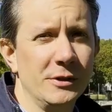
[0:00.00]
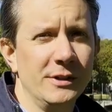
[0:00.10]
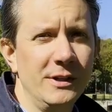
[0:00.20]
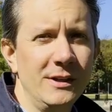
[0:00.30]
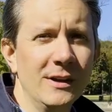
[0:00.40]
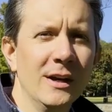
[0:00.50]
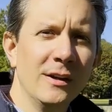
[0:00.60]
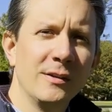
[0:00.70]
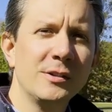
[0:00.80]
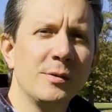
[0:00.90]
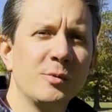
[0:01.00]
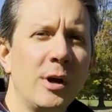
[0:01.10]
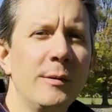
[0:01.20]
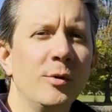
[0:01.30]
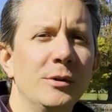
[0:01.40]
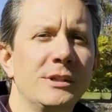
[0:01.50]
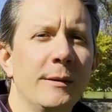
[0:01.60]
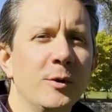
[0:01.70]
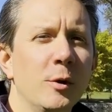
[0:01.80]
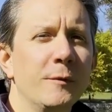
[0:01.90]
City, then subscribe below and
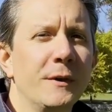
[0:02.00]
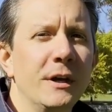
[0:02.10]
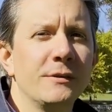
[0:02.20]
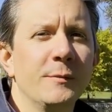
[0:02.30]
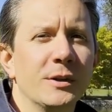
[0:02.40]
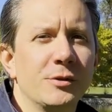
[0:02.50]
tap the notification bell